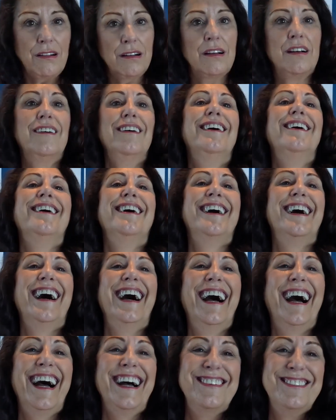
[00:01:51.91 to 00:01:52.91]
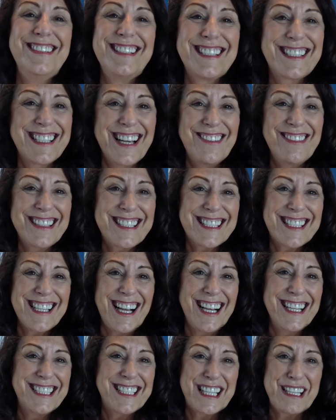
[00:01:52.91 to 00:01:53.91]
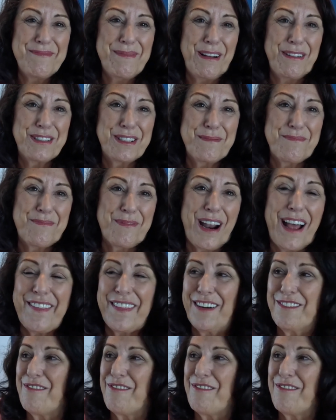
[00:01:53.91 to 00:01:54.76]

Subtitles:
I was so excited, I'm out of breath.